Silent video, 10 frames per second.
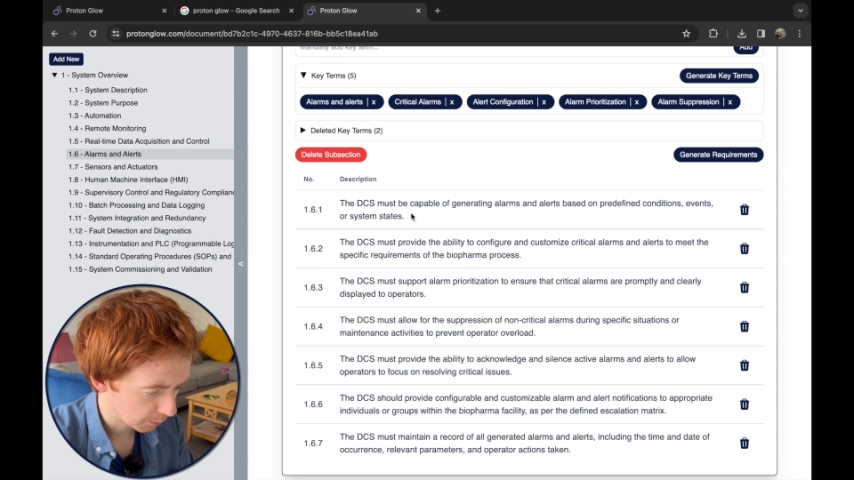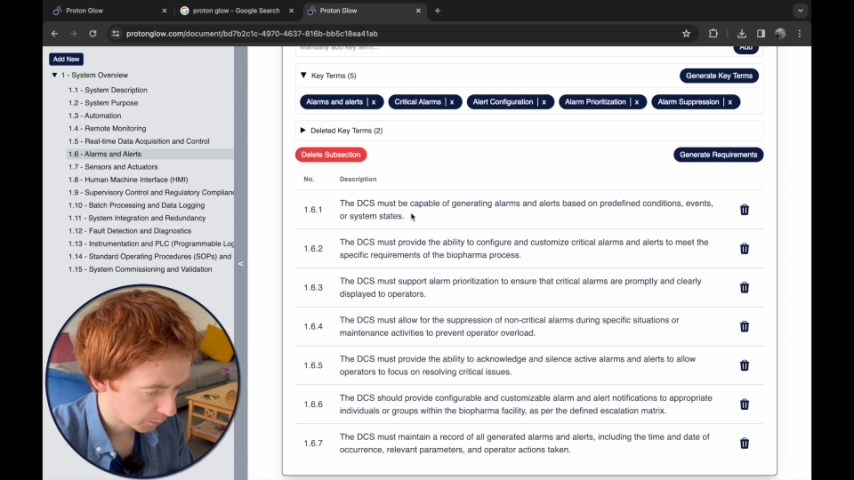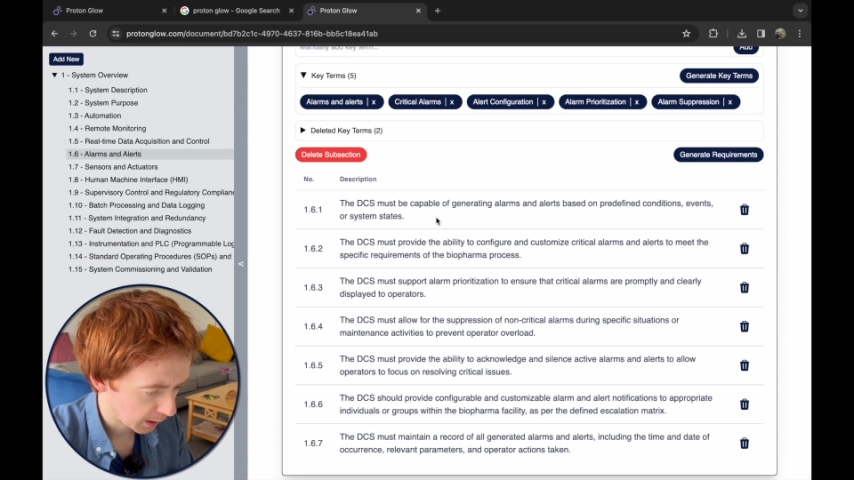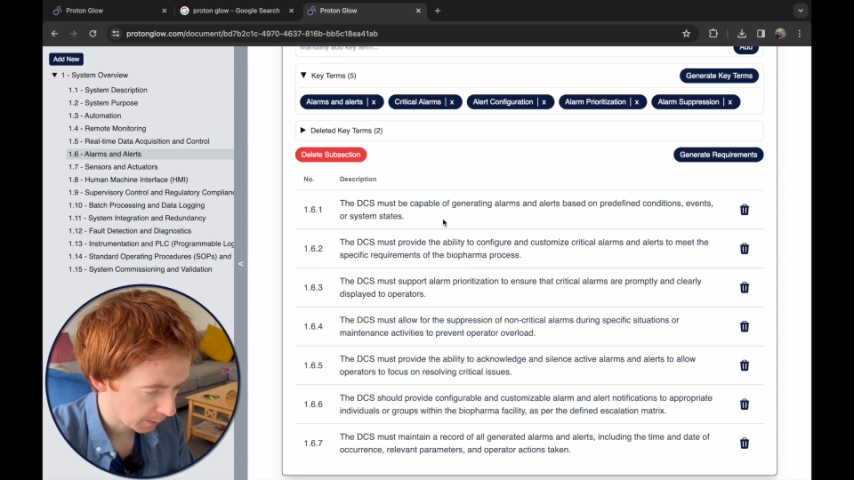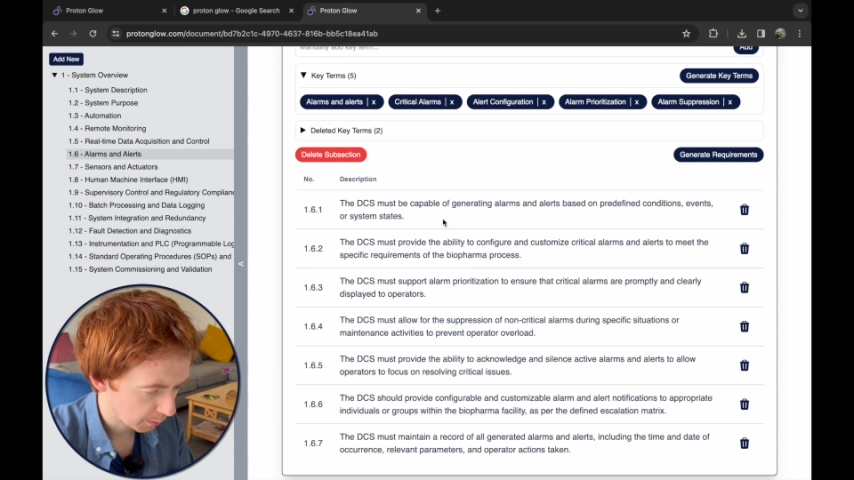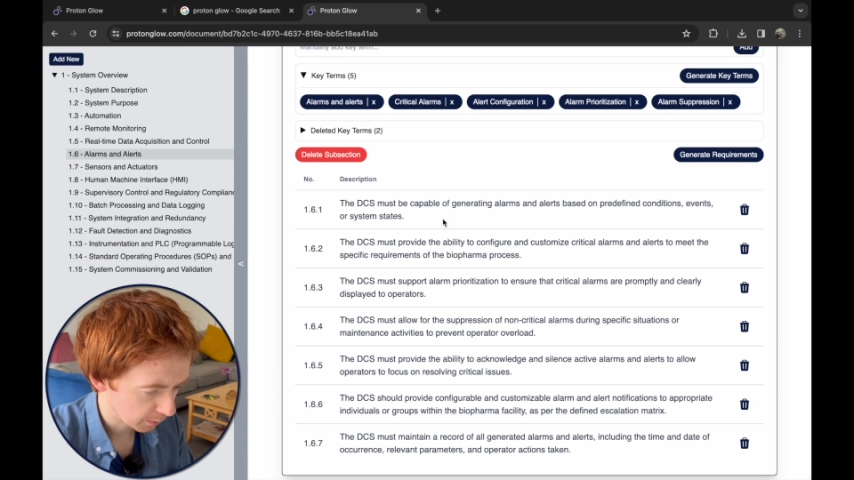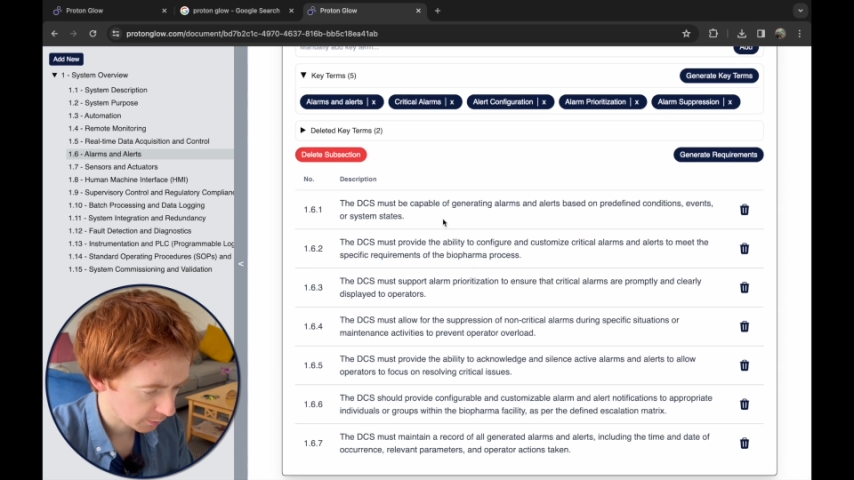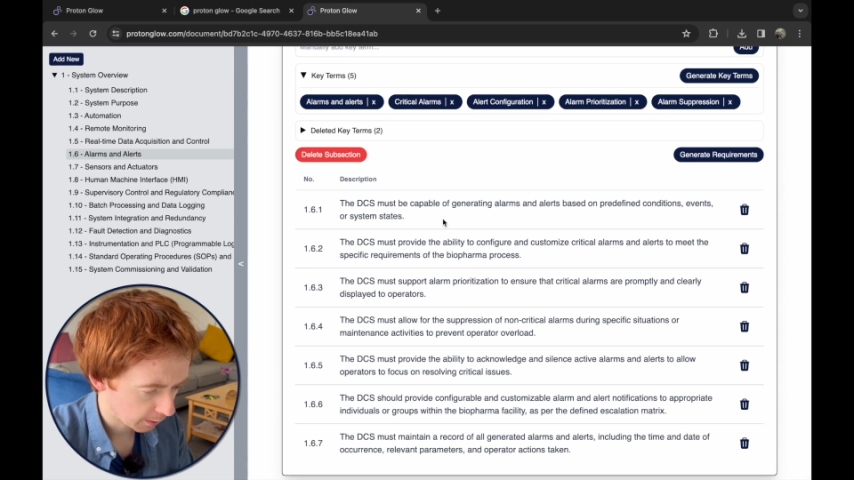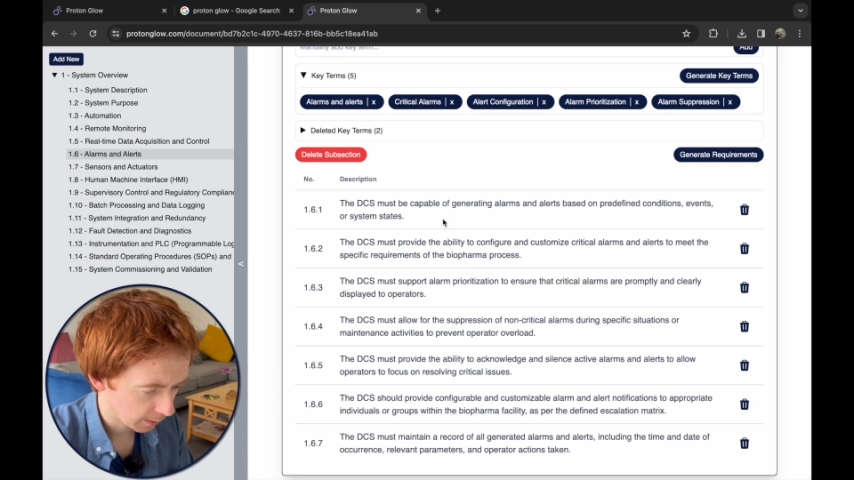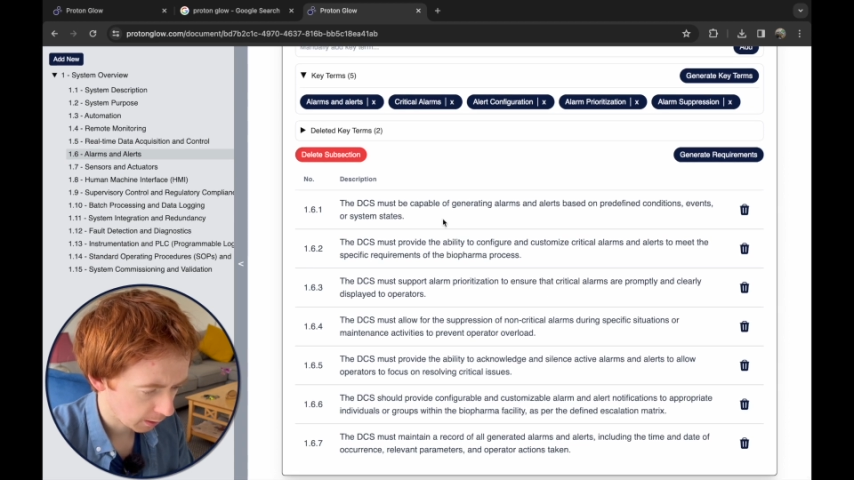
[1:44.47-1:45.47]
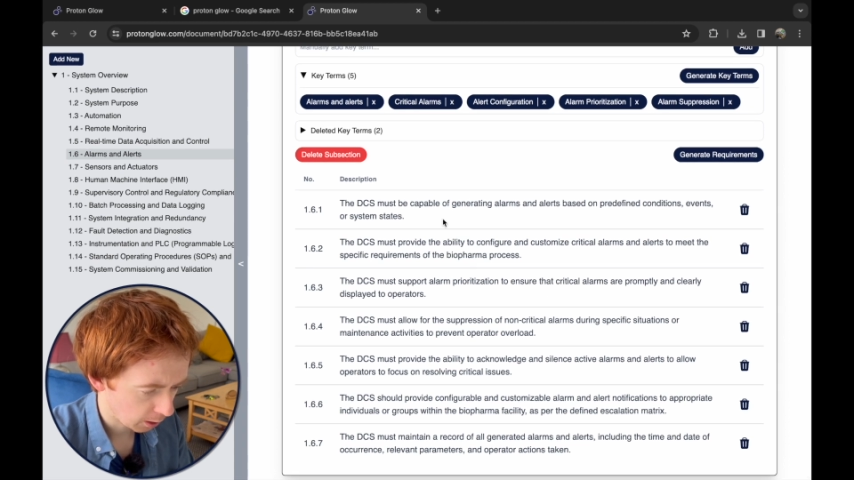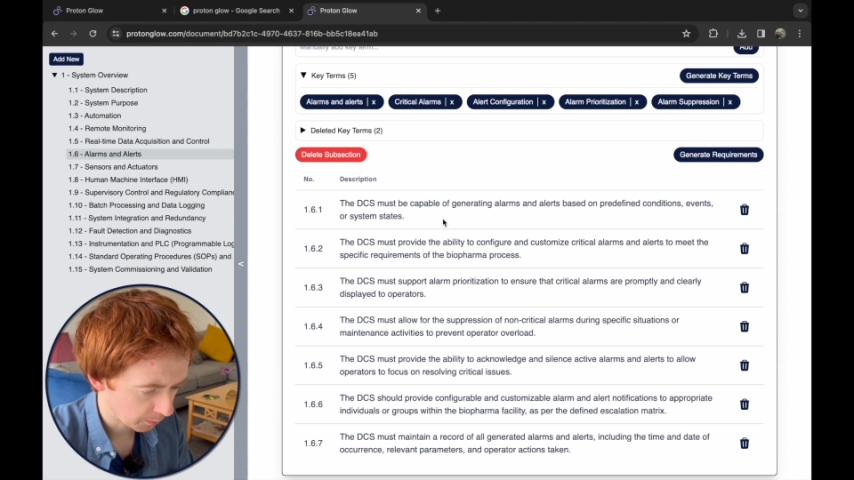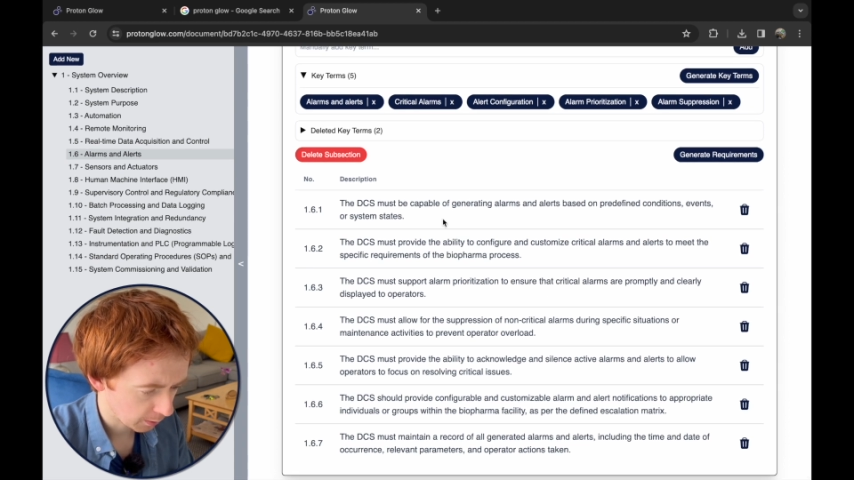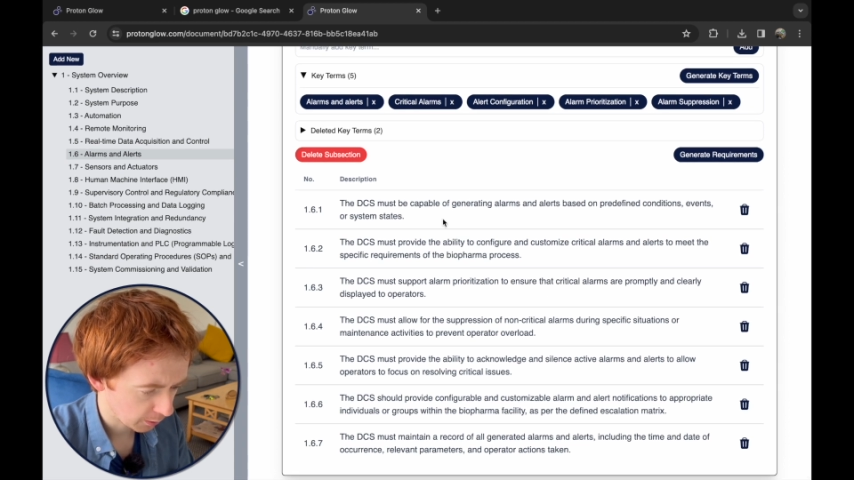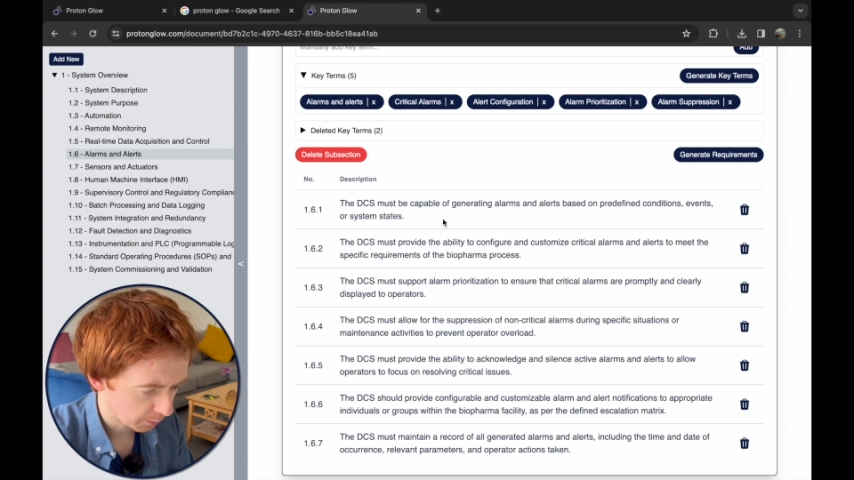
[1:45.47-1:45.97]
must be capable of generating
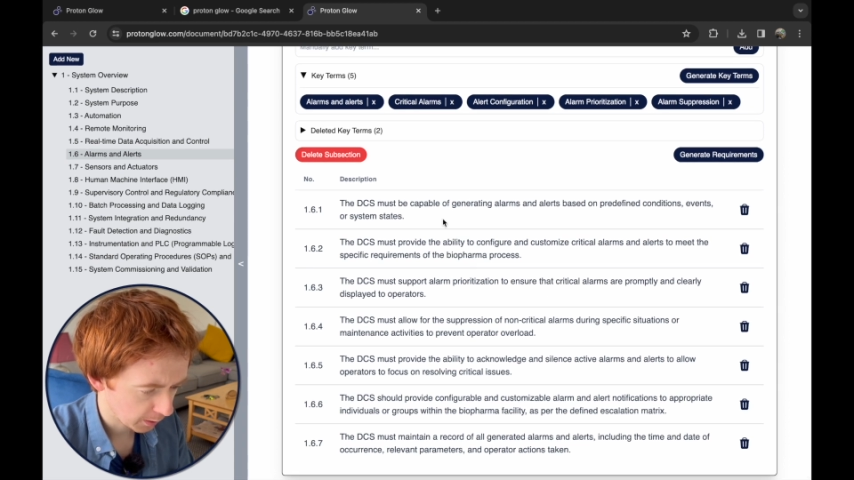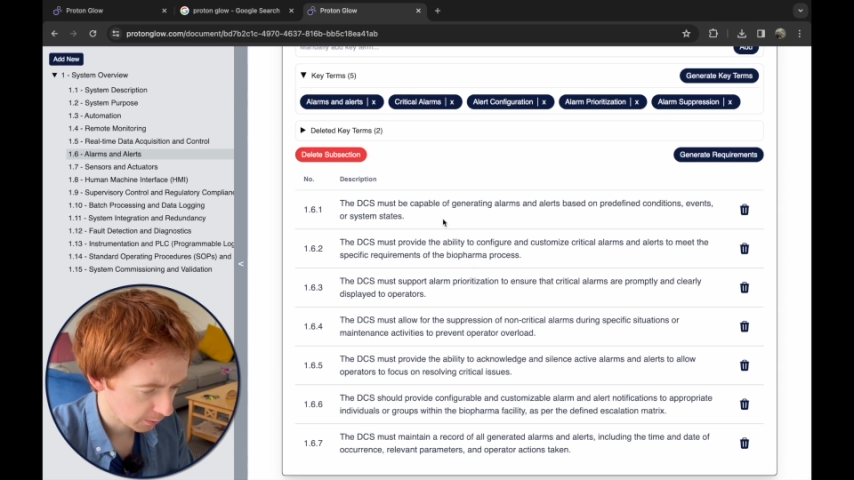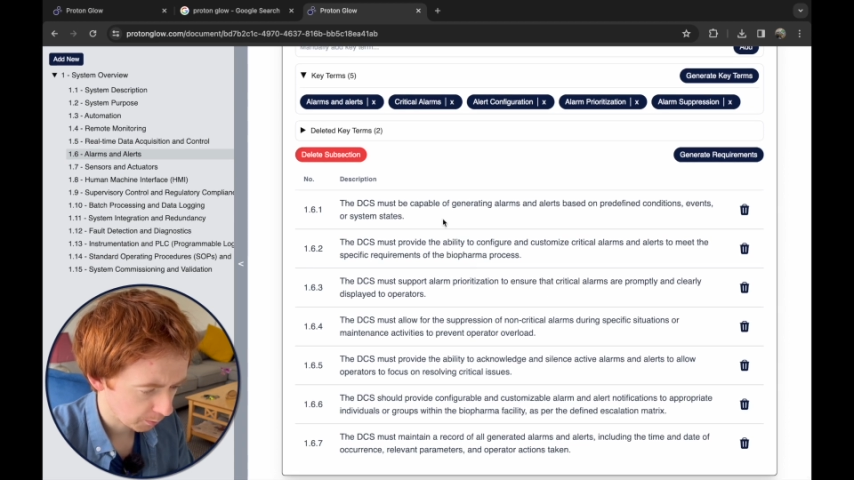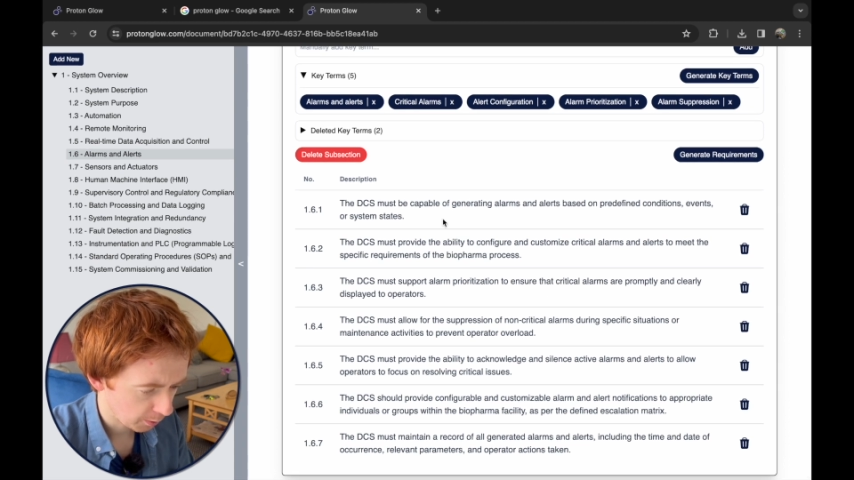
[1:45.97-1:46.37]
alarms and alerts based on